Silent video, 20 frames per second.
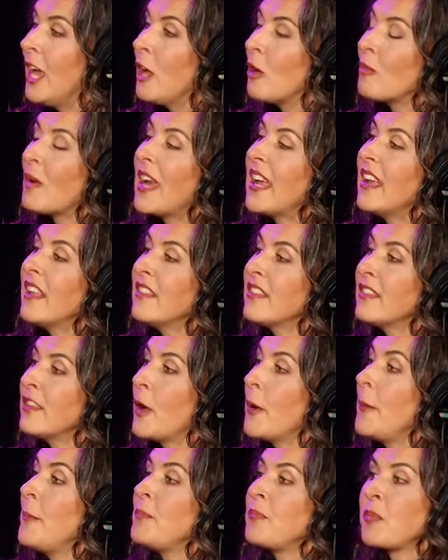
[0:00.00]
Right? And
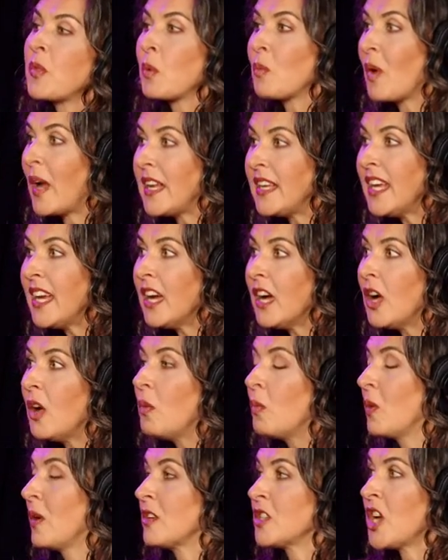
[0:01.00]
so Right now,
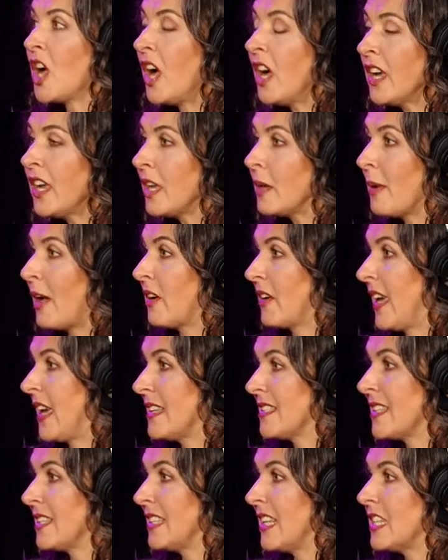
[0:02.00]
we're talking about
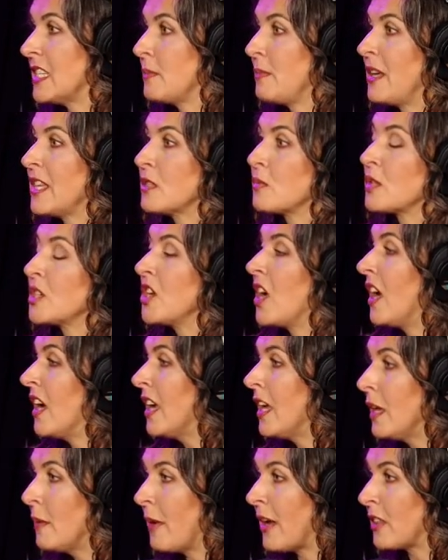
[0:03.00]
gays and lesbians. We're
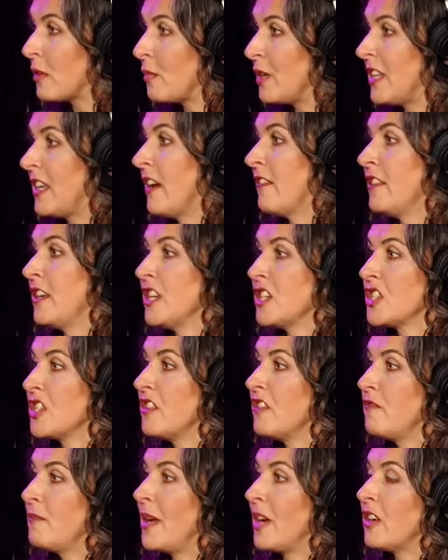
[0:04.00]
talking about the redefinition
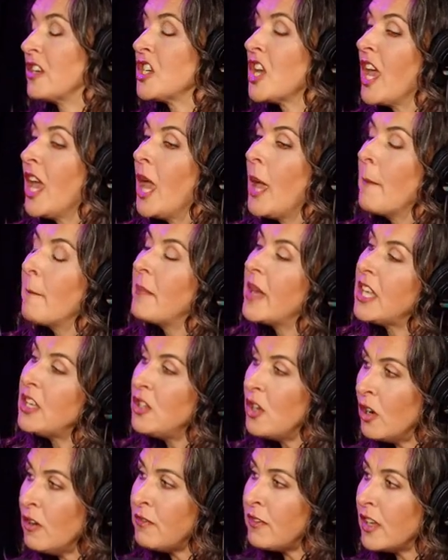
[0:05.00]
of marriage. But
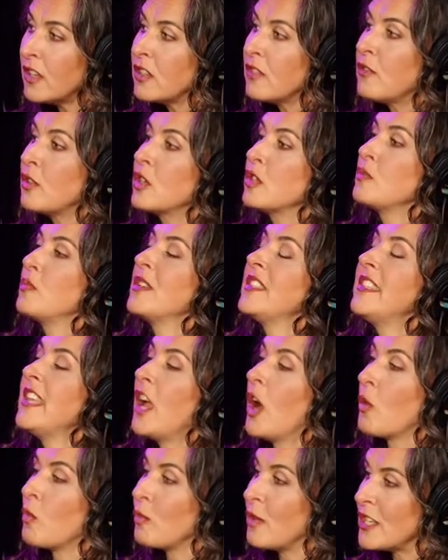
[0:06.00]
no fault divorce was the
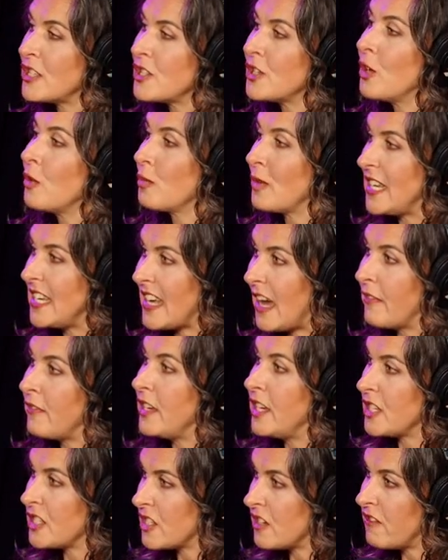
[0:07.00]
original
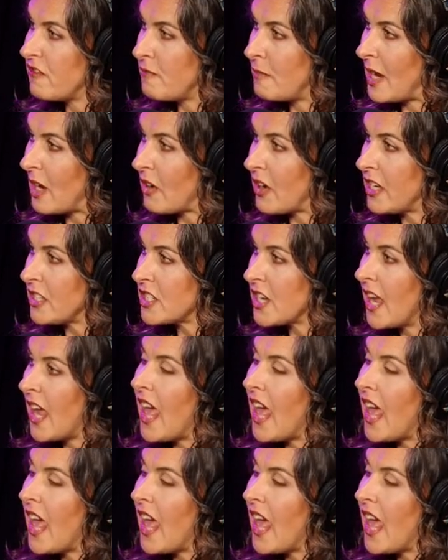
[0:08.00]
redefinition of marriage.